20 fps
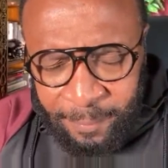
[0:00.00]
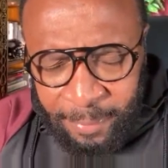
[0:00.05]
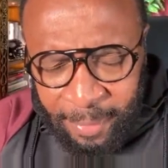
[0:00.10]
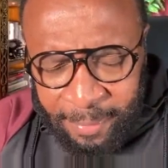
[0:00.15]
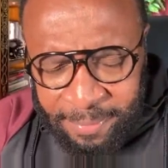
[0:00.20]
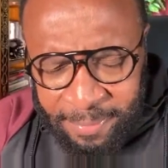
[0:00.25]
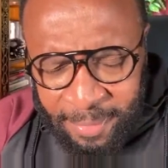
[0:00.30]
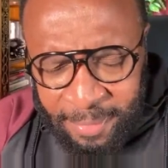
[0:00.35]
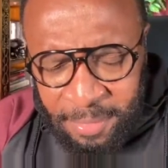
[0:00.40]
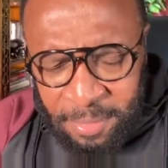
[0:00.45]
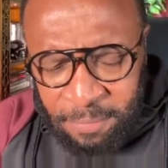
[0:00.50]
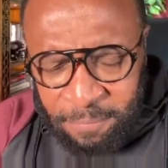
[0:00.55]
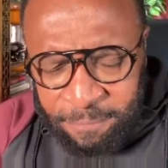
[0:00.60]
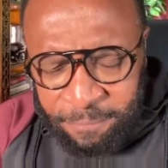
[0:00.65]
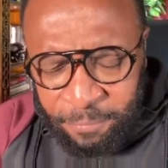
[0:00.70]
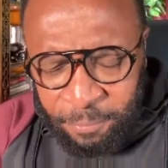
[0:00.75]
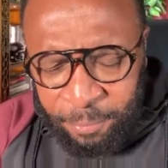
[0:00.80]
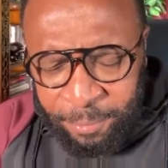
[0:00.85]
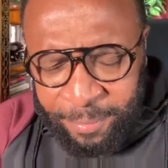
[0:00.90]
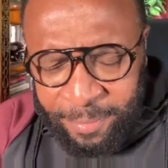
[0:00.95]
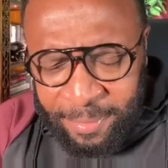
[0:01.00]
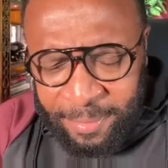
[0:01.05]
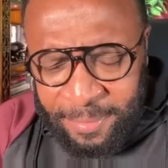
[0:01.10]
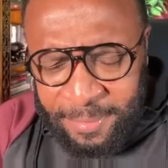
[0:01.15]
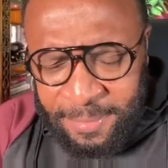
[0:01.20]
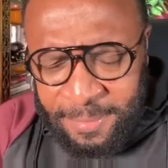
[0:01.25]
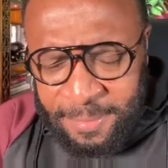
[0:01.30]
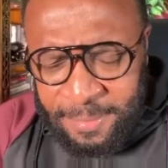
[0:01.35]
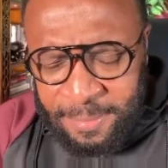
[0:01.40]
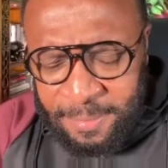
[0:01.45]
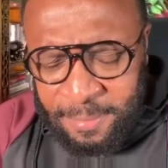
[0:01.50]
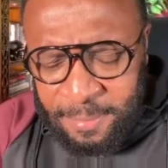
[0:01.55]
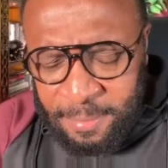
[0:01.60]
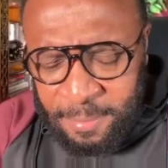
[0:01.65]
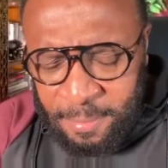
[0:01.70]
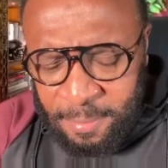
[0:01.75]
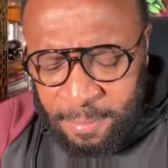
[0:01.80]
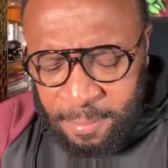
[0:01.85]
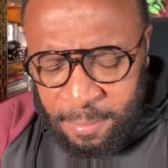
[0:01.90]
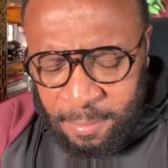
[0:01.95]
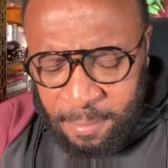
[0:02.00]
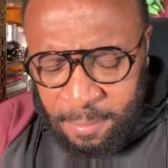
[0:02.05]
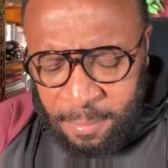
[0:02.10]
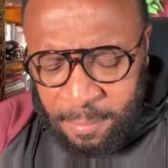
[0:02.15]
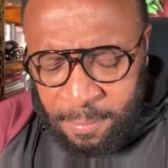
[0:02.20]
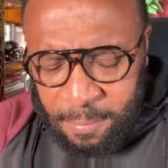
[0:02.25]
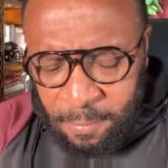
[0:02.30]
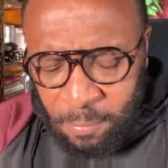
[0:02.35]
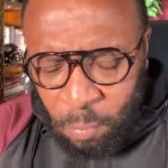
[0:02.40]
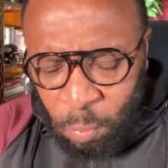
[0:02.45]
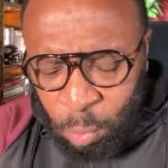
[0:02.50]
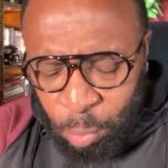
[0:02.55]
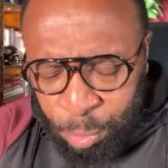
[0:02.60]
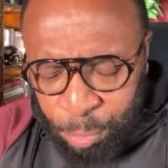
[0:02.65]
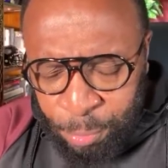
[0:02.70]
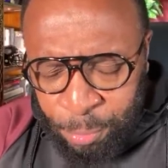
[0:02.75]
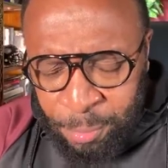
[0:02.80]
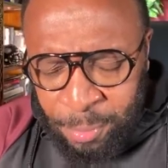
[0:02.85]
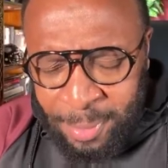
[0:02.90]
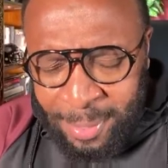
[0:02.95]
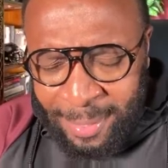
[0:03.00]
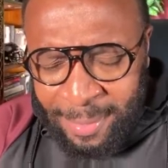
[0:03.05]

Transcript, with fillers: I thank you for this word.